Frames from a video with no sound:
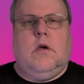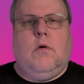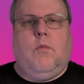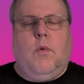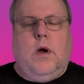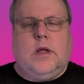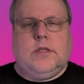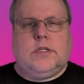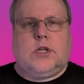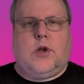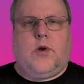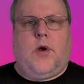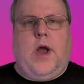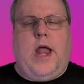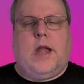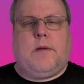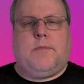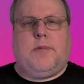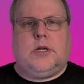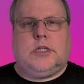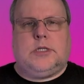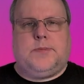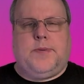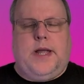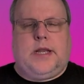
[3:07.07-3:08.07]
Once Grand
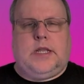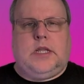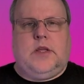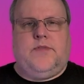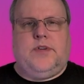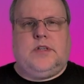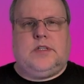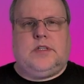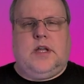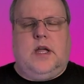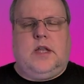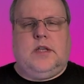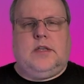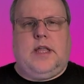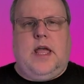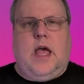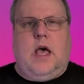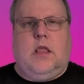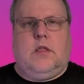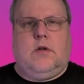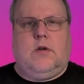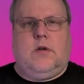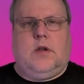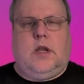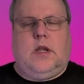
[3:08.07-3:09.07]
Perspective is done
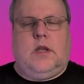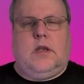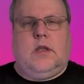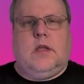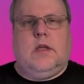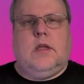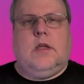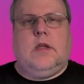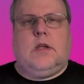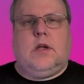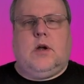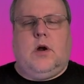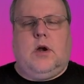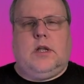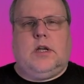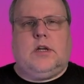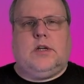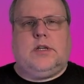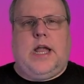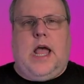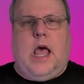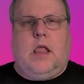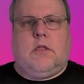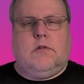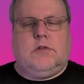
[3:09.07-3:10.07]
downloading, go to your
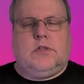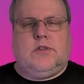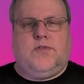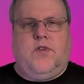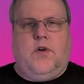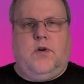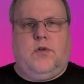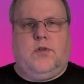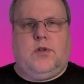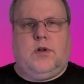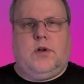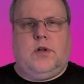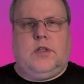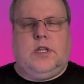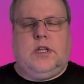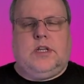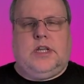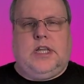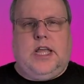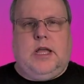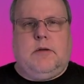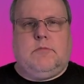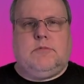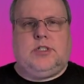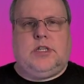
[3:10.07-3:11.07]
Downloads folder and the
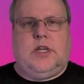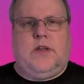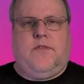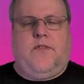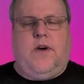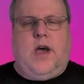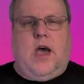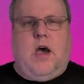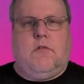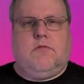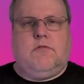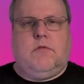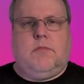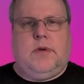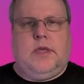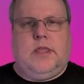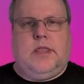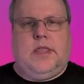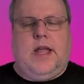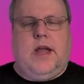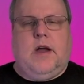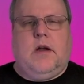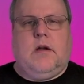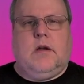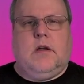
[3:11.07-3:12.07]
D M G file will be
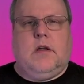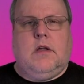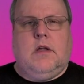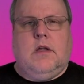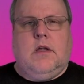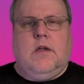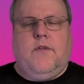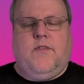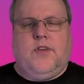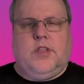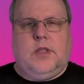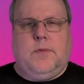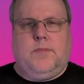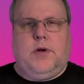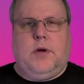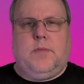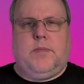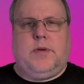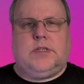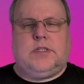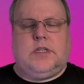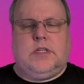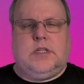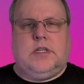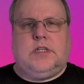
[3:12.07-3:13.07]
there. For the
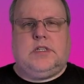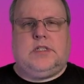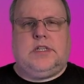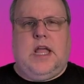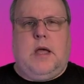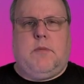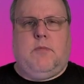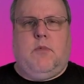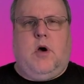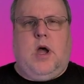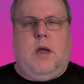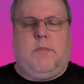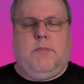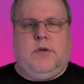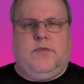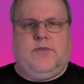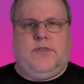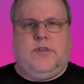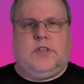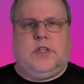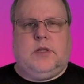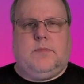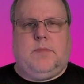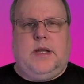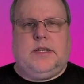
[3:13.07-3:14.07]
purpose of this demo, I moved
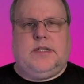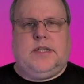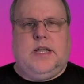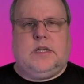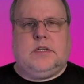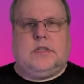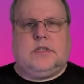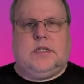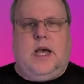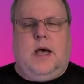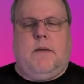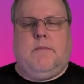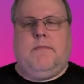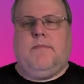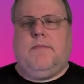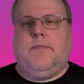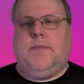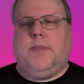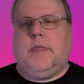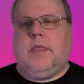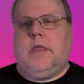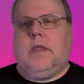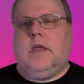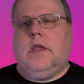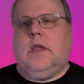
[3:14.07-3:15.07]
it to my desktop.
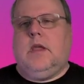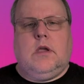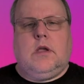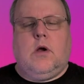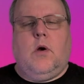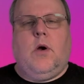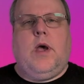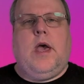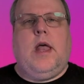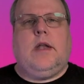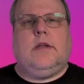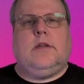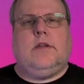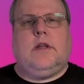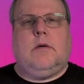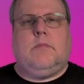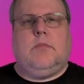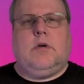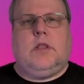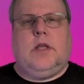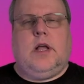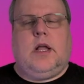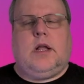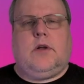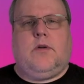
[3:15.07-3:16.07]
Go ahead and
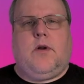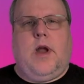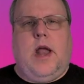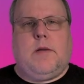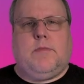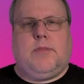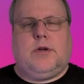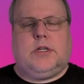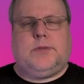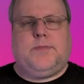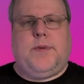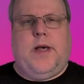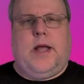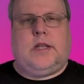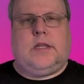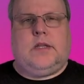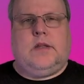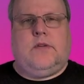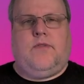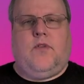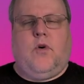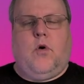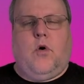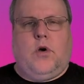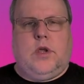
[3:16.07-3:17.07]
double click Grand
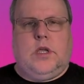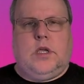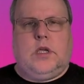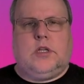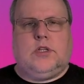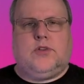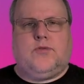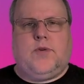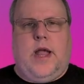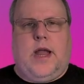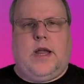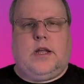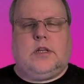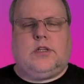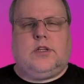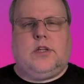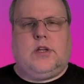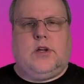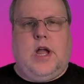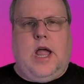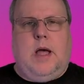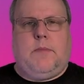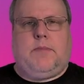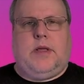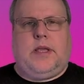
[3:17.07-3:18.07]
Perspective, or you can drag it to
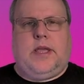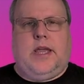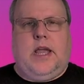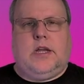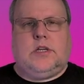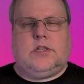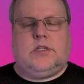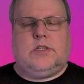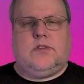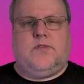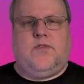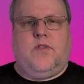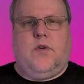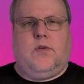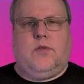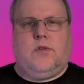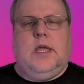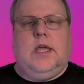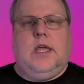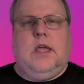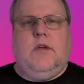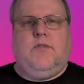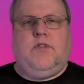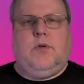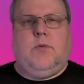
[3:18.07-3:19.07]
your Applications folder
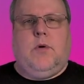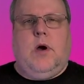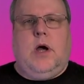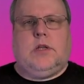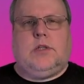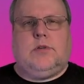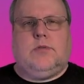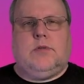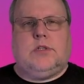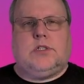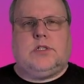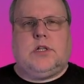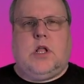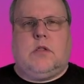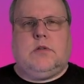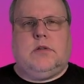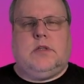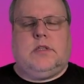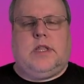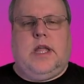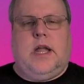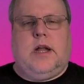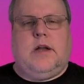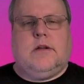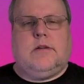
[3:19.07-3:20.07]
if you want to install
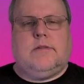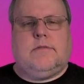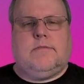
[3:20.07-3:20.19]
it there.